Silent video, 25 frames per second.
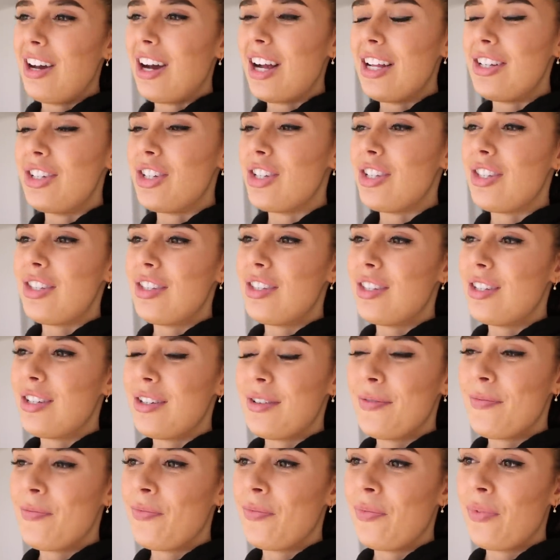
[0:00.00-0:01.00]
I
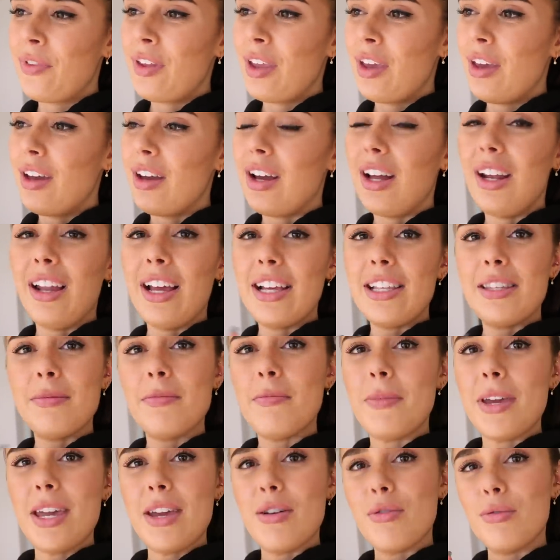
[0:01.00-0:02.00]
just, I like
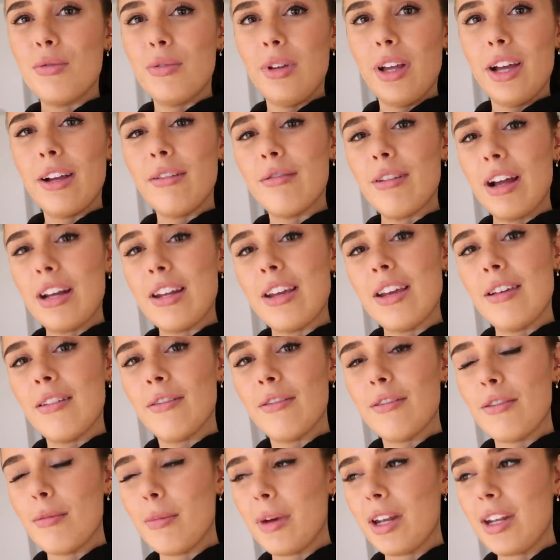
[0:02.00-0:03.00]
to be all like ready
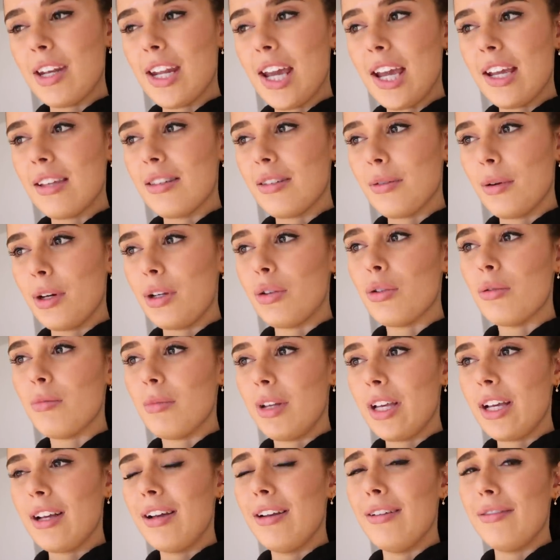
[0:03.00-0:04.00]
for Monday. So I
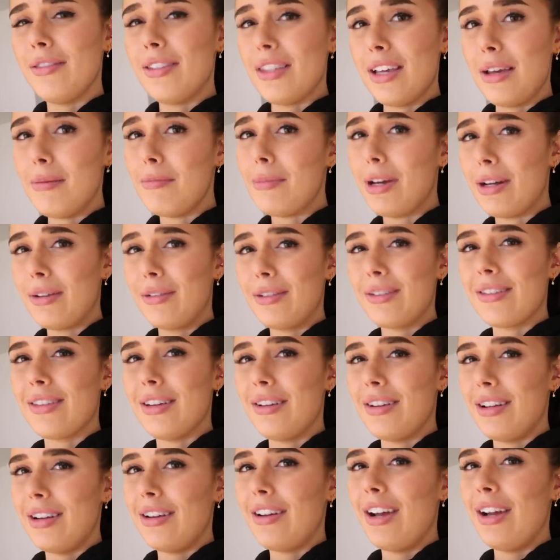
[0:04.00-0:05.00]
normally kind of sit in bed on a
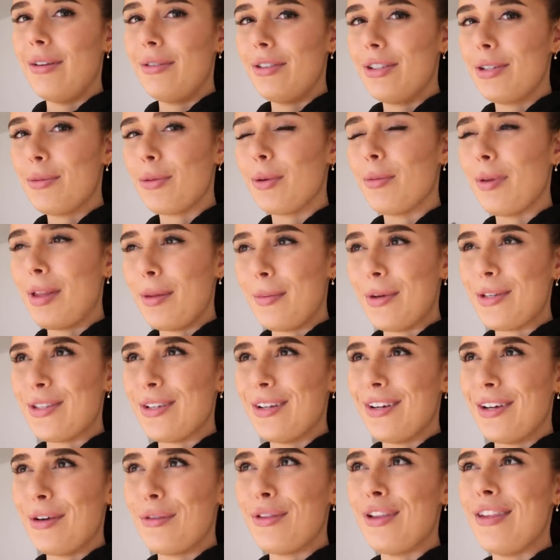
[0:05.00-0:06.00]
Sunday night, which is probably the most
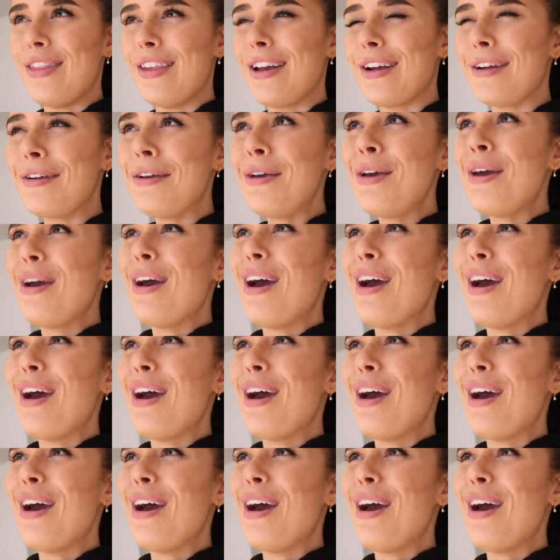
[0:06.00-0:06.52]
unhealthy thing.